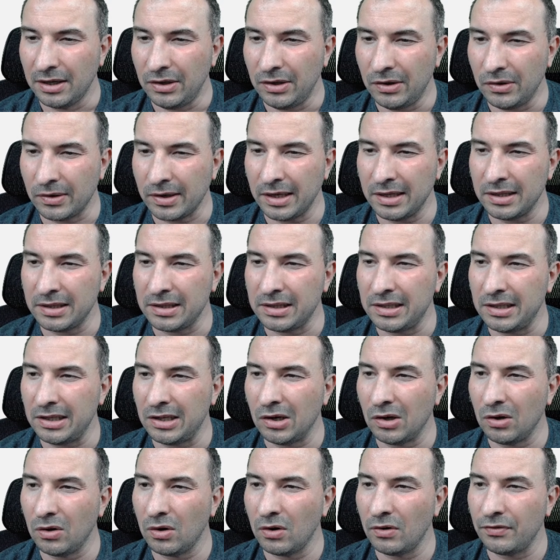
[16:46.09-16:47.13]
You can see
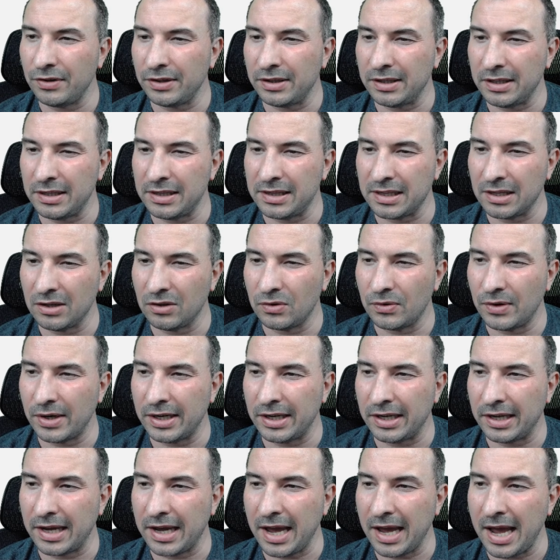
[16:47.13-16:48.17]
all of it is
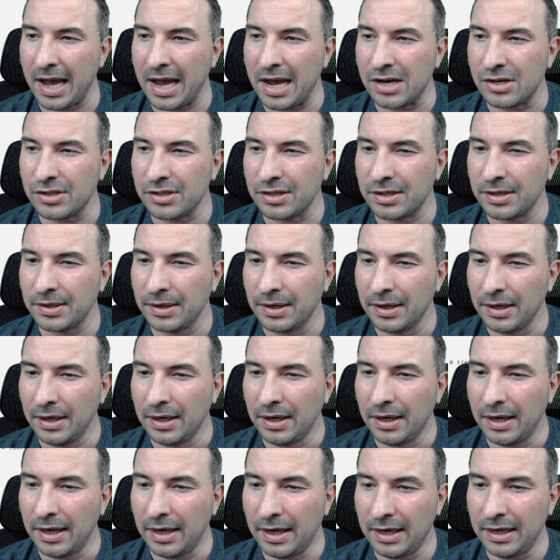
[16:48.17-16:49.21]
already cached
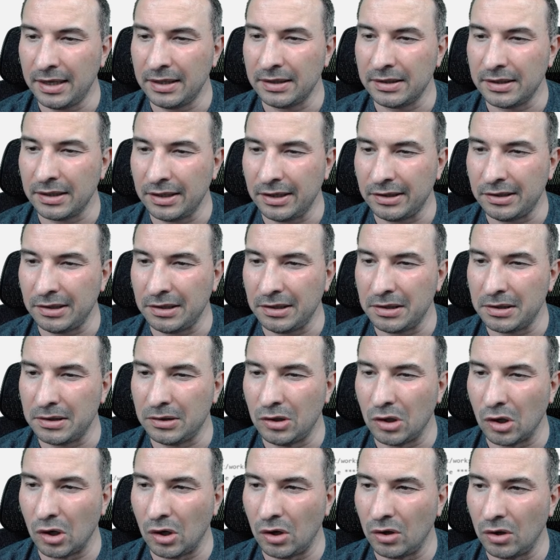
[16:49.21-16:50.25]
and it is
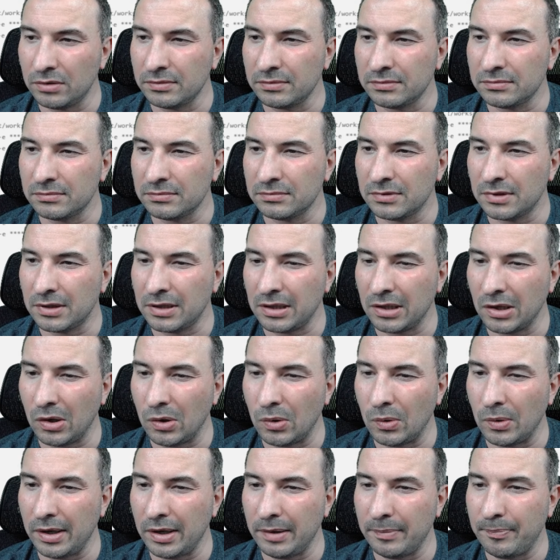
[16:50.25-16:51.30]
done.
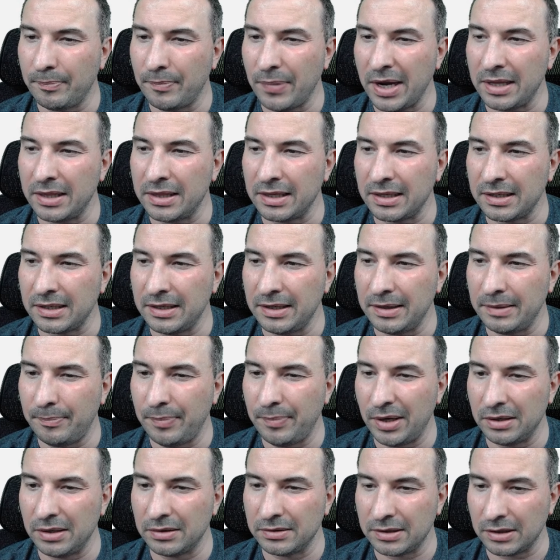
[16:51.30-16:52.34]
So it basically
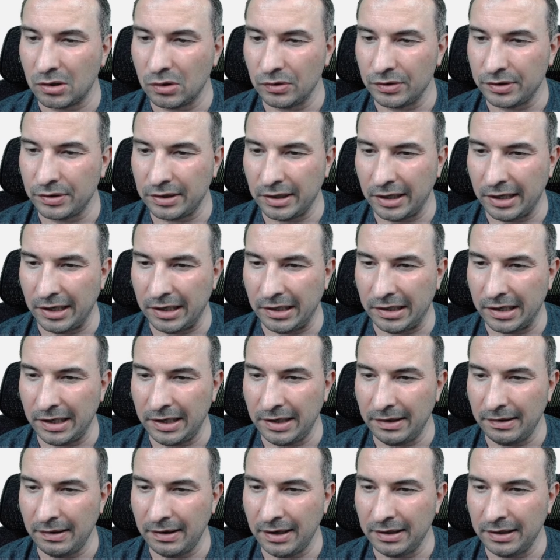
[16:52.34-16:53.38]
built a
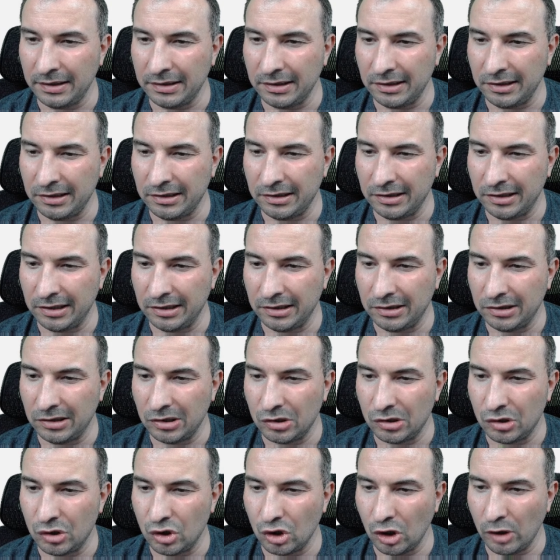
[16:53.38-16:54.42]
container and it did
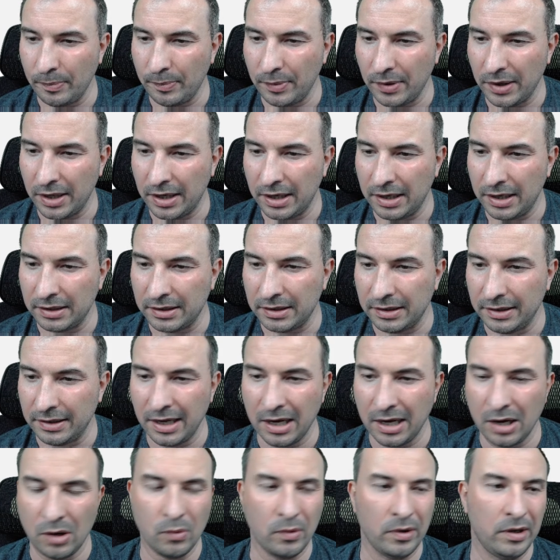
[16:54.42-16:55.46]
the job, and
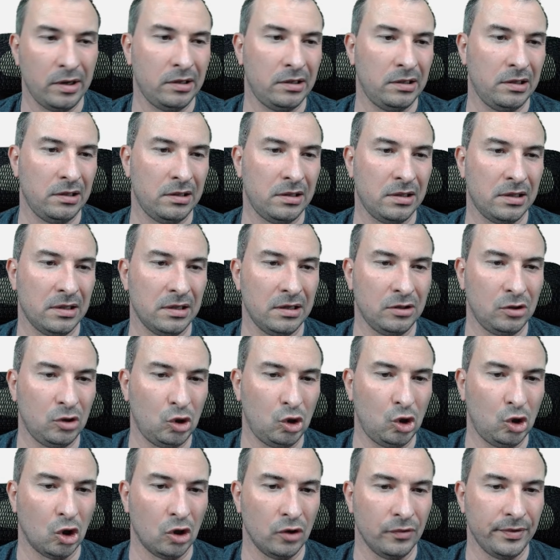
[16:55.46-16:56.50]
now it is
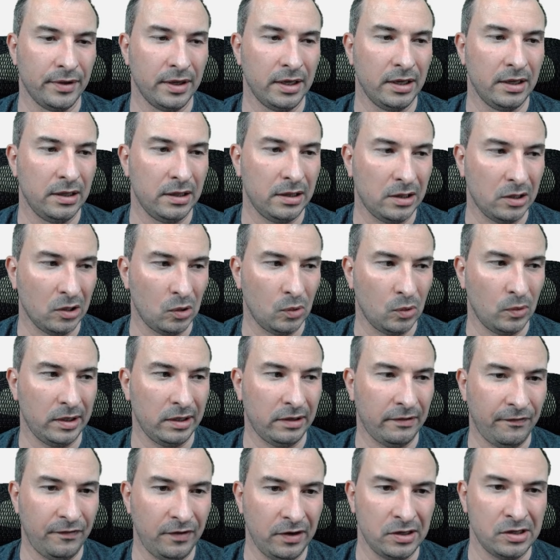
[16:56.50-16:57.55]
done. So
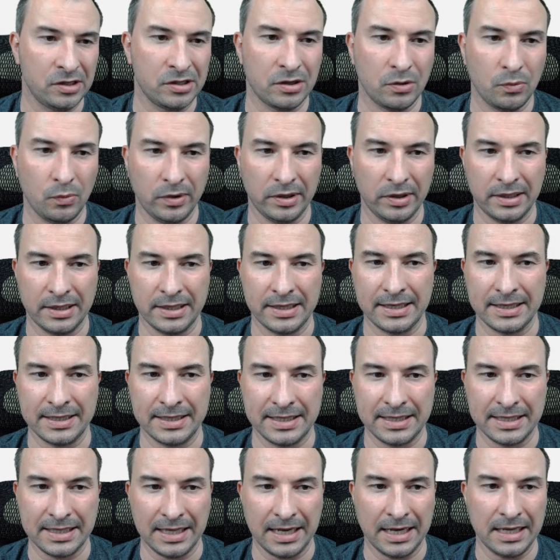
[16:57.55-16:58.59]
it finished with
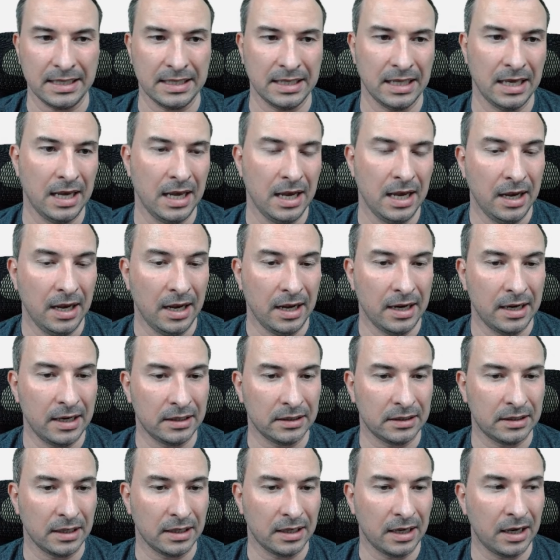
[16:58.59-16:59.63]
success.
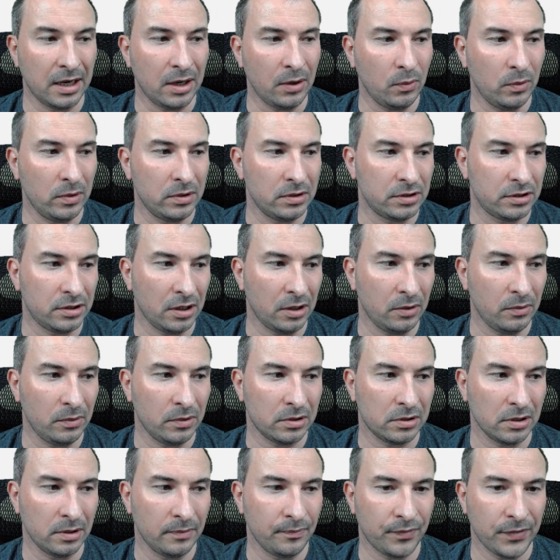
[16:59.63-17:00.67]
And I will show you
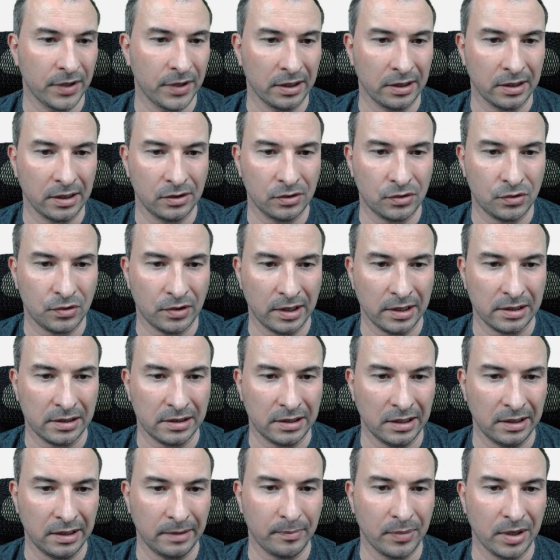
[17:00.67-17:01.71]
something
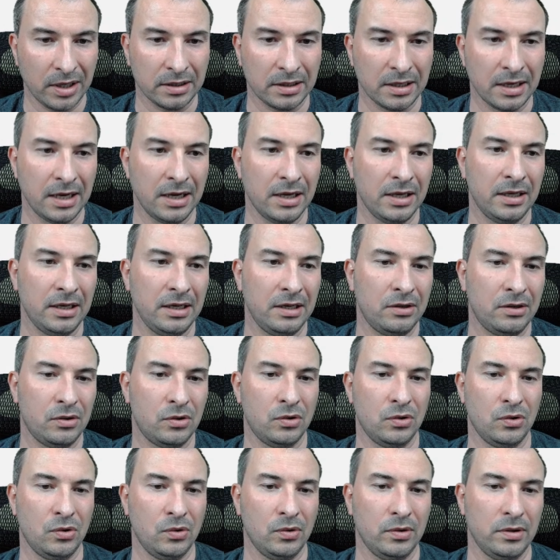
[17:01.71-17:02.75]
interesting, but I need
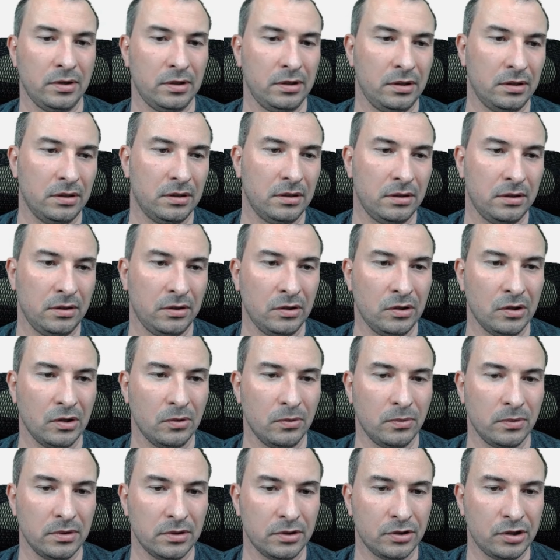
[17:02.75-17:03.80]
to
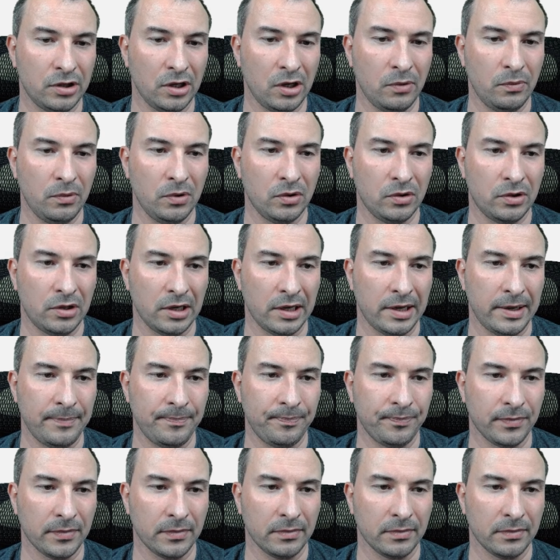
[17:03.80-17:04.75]
show you the